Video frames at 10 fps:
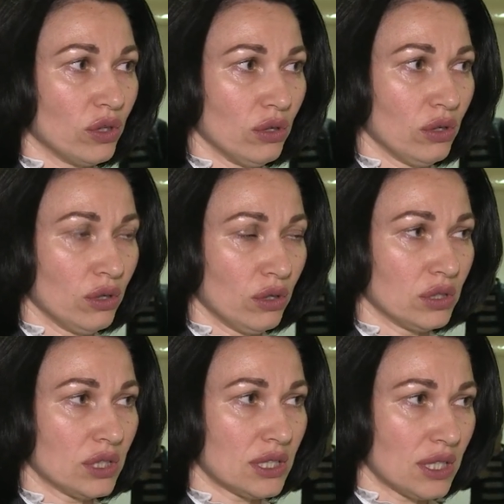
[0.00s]
On the
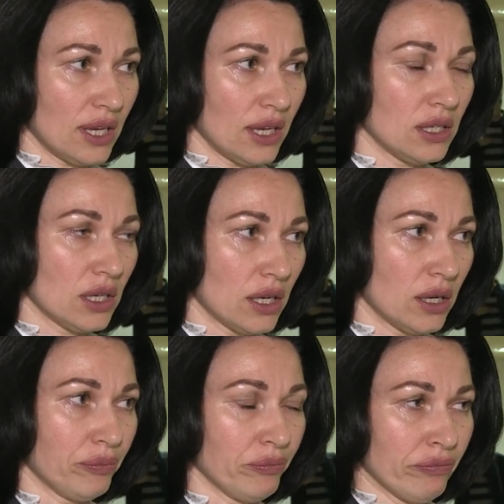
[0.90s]
other, it's a certain
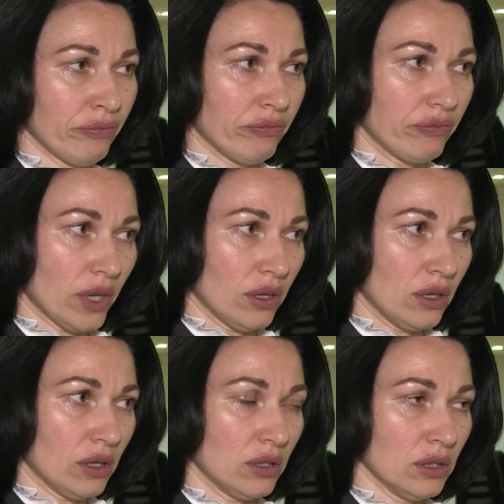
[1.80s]
pleasure from
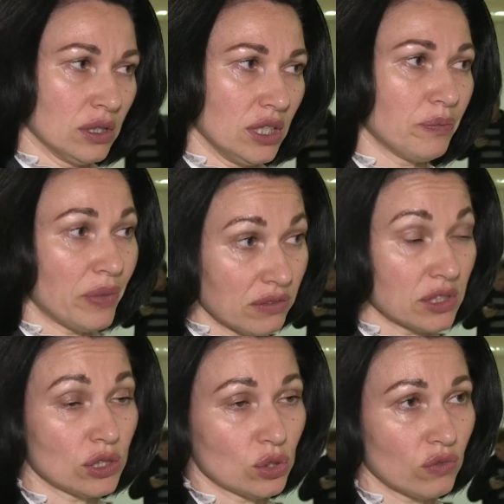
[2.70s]
the fact that I will have an
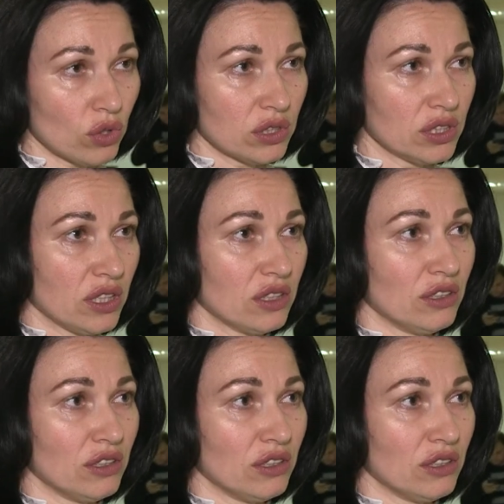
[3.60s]
opportunity